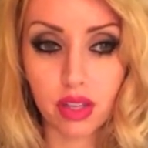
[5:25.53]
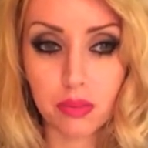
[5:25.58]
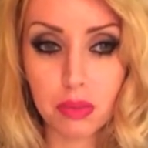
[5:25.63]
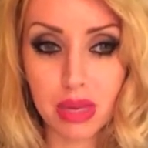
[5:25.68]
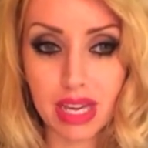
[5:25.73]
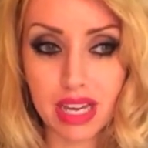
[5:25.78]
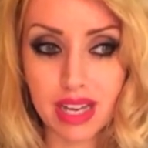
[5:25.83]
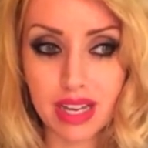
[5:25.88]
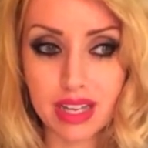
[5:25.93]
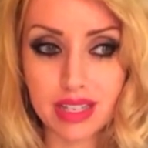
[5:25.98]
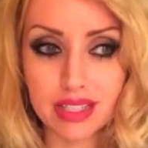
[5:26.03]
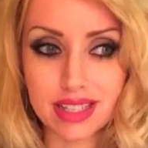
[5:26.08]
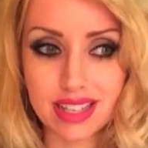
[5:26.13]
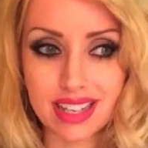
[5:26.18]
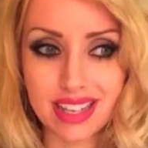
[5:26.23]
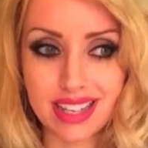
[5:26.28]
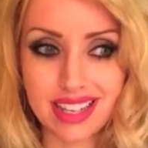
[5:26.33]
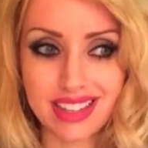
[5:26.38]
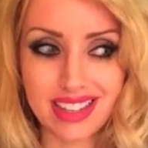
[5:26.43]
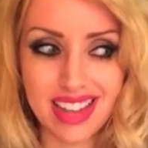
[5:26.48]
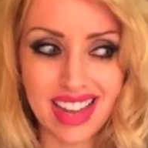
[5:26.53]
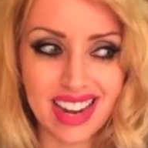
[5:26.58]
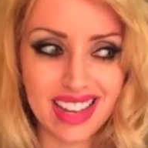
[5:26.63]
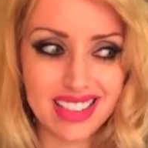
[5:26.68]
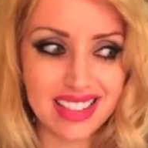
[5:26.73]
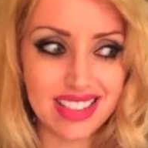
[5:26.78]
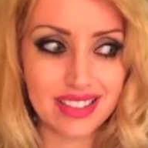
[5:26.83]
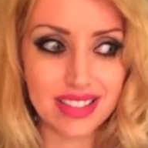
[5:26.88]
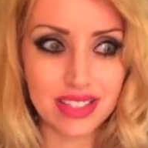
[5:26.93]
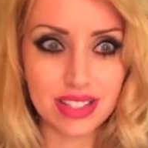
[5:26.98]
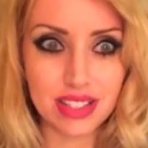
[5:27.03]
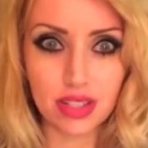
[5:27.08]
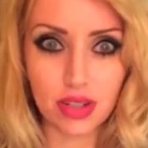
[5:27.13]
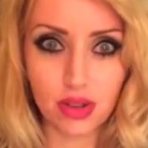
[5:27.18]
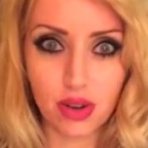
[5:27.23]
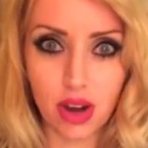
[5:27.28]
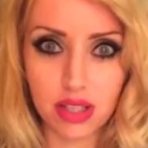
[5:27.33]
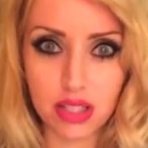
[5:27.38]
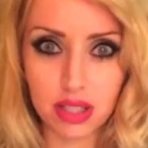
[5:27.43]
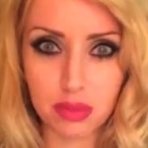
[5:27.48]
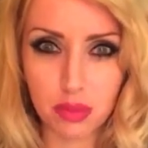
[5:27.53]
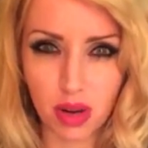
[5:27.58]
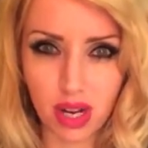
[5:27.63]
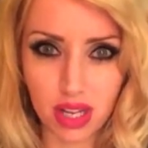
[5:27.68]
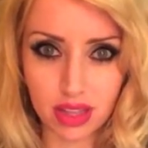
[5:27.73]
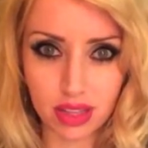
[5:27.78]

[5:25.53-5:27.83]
because, and I think this is across the board,